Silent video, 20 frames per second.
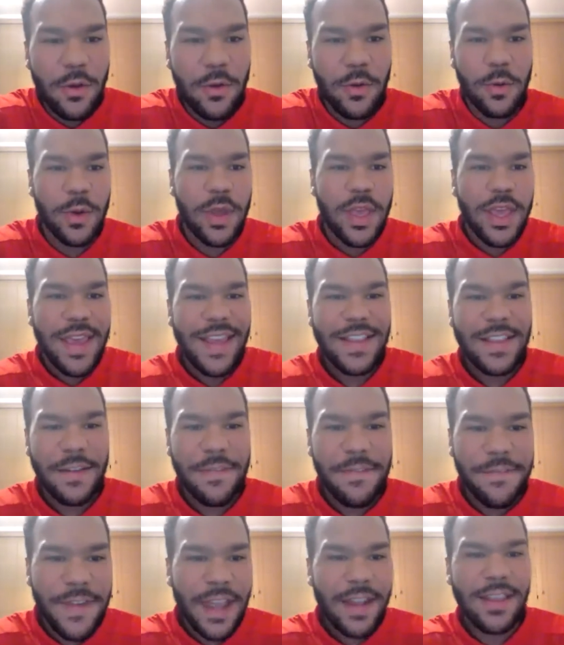who it's
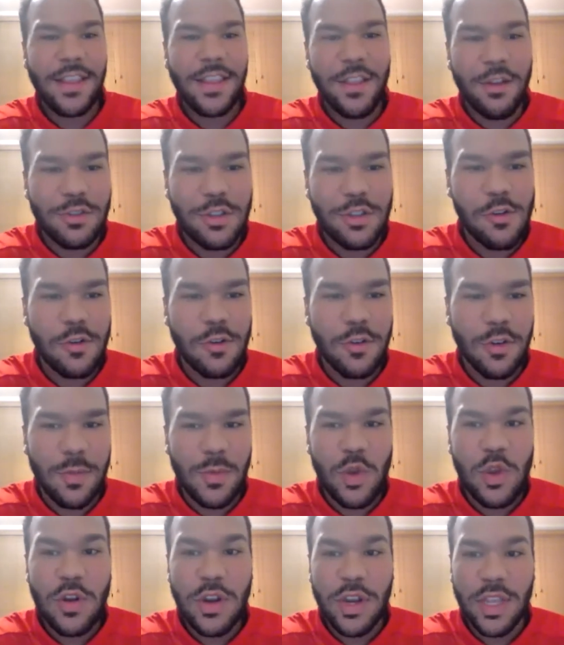affected those local
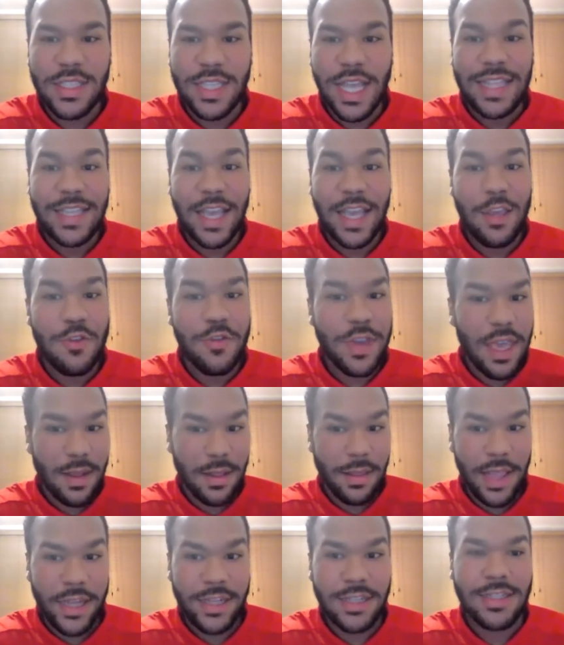communities, that's how you get
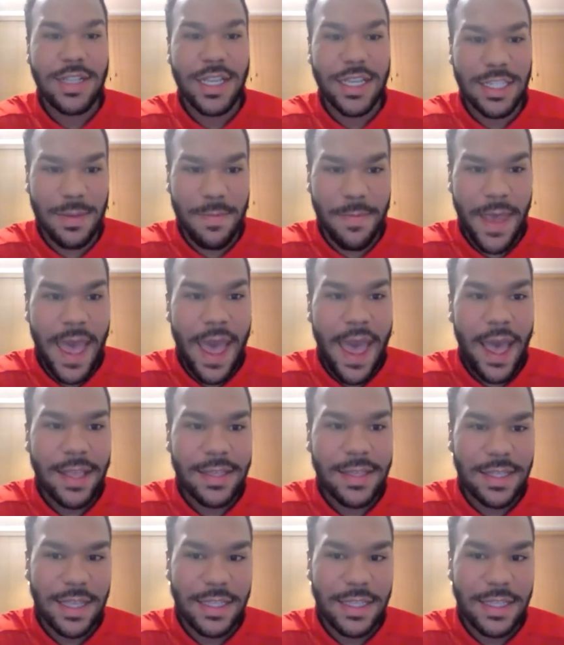legislation passed,